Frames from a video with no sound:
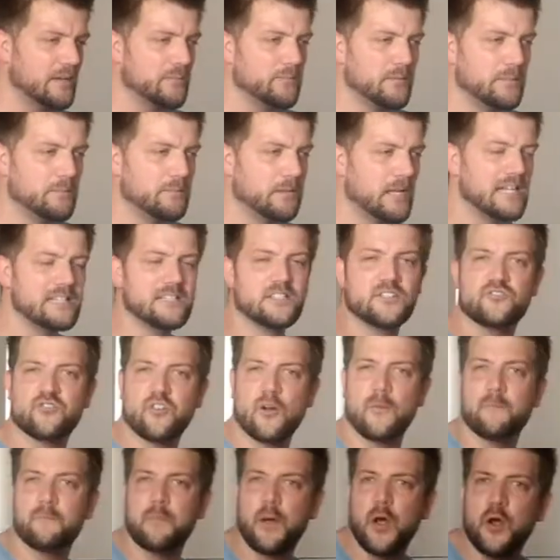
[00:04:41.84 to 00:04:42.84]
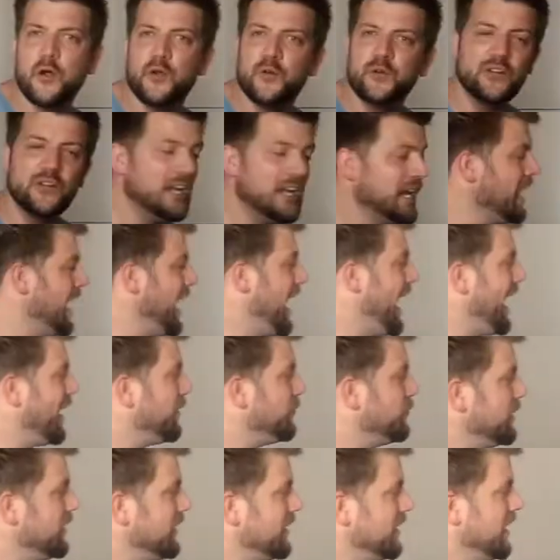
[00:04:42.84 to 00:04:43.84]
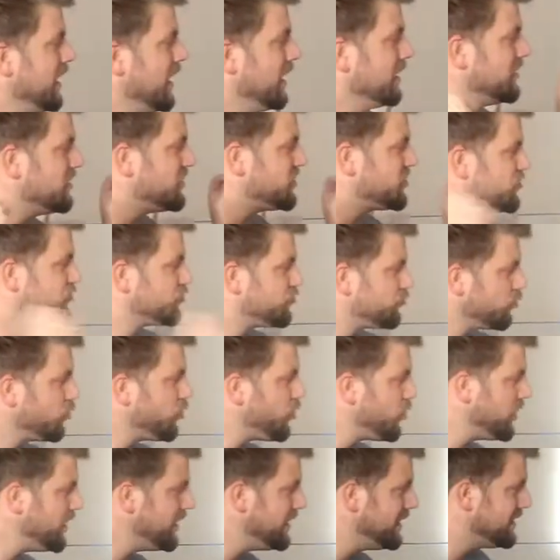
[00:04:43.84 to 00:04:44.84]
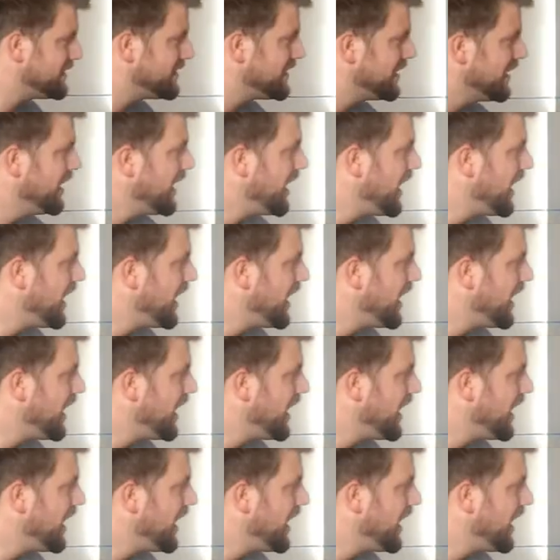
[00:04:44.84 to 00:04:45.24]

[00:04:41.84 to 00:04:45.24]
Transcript: and we played the trombone and we destroyed